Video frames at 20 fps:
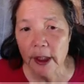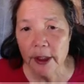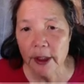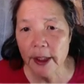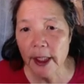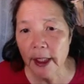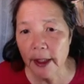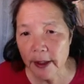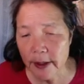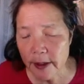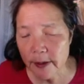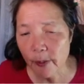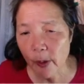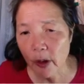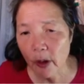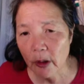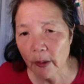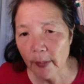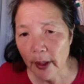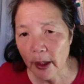to get a
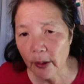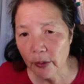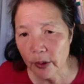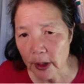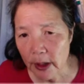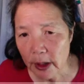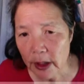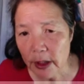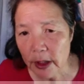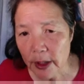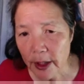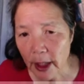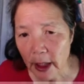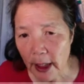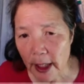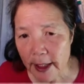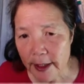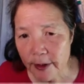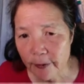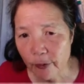small amount into the
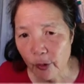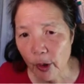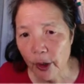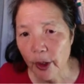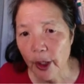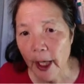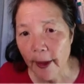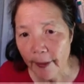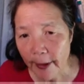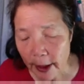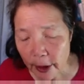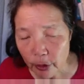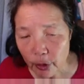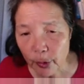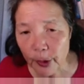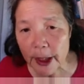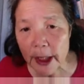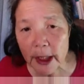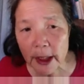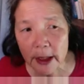glass of water, and then
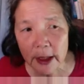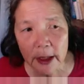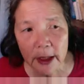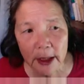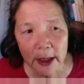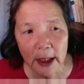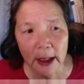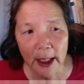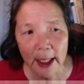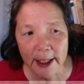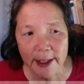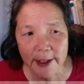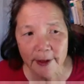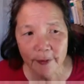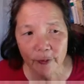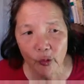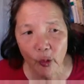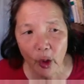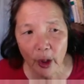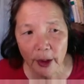drink the glass
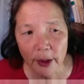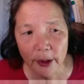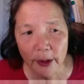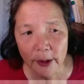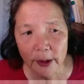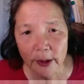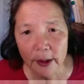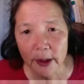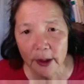of water.